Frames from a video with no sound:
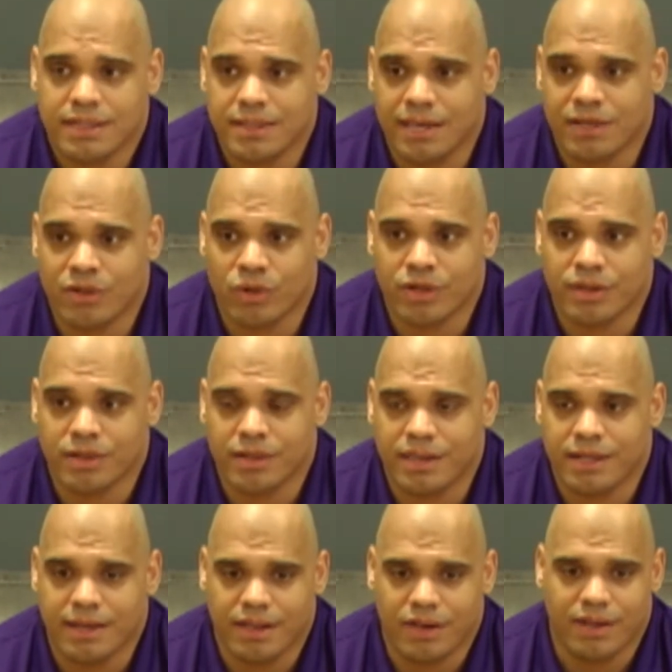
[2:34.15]
in order
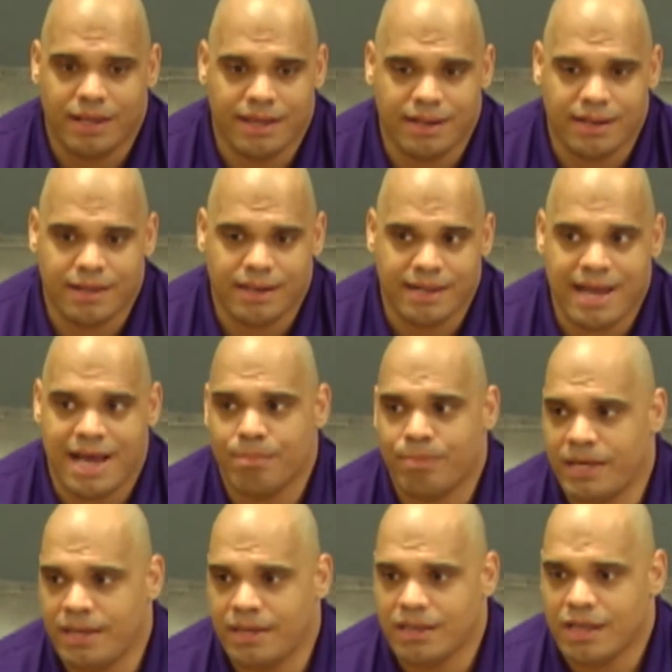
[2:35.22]
and not
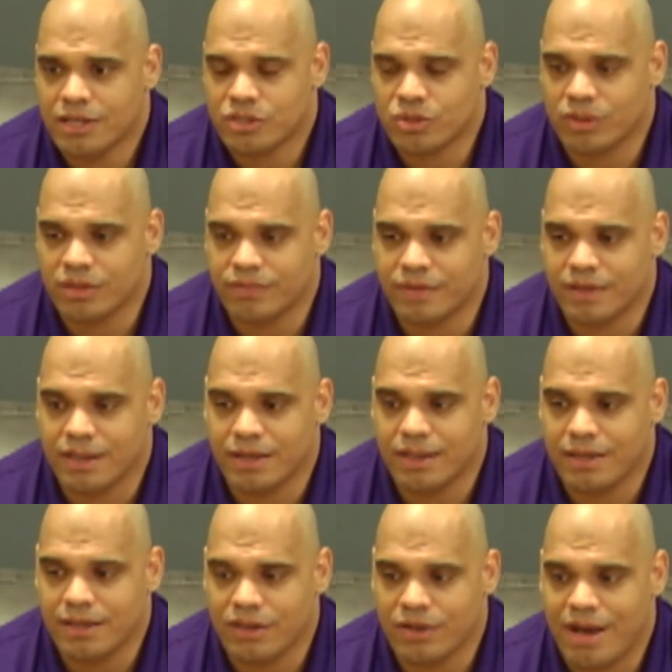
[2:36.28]
be sort
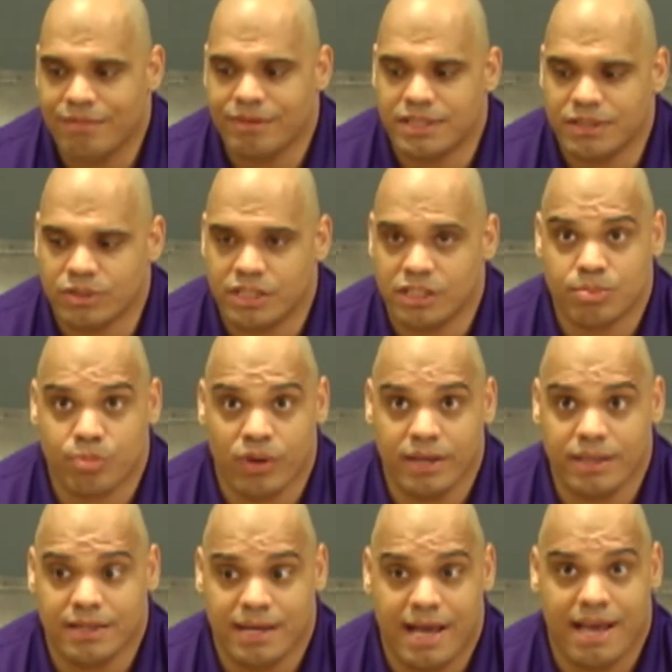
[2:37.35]
of you know, obviously it was
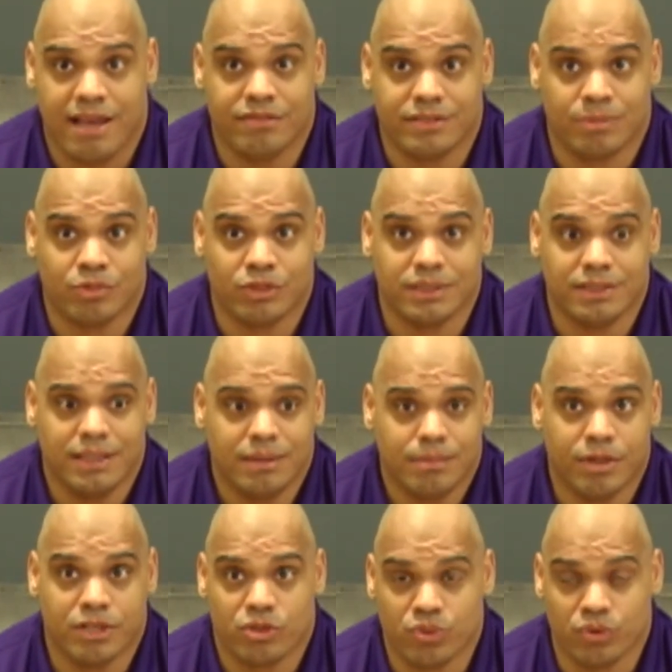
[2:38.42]
disappointing to not have someone
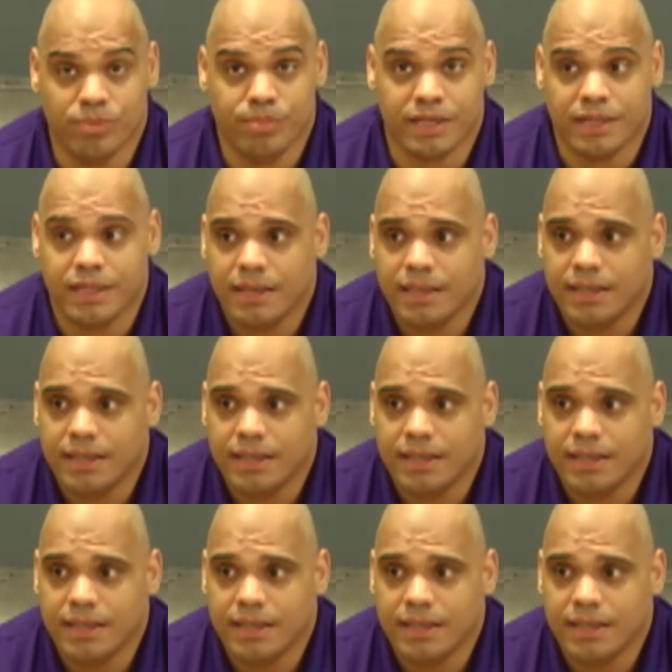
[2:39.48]
punch through, but